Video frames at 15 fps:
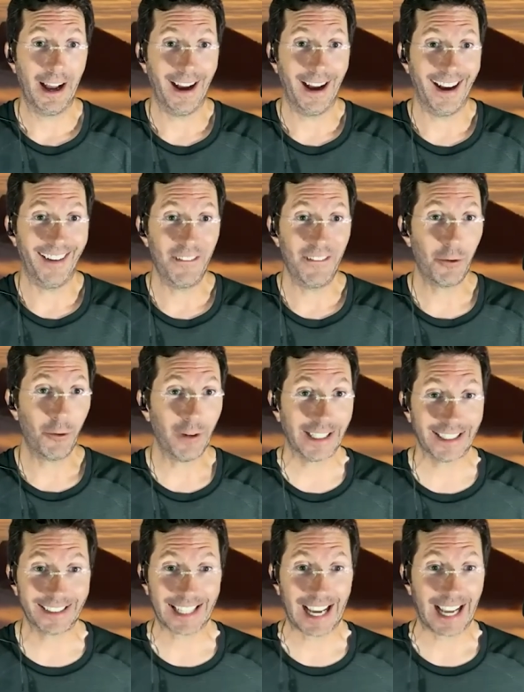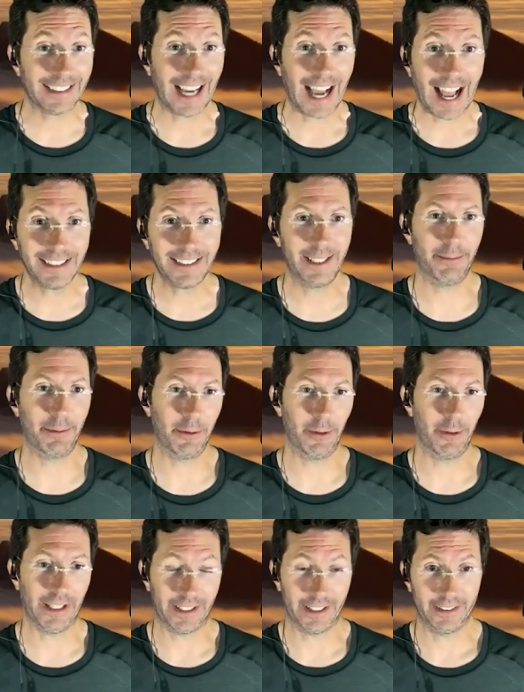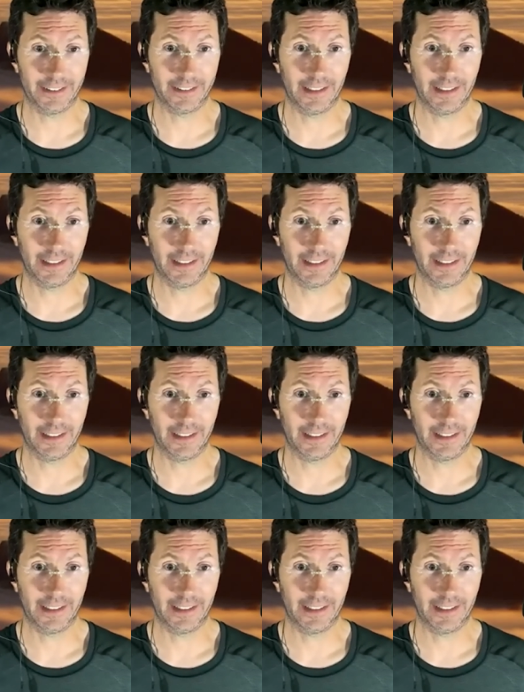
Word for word: uh, before we get to Scott Todd's tip of the week,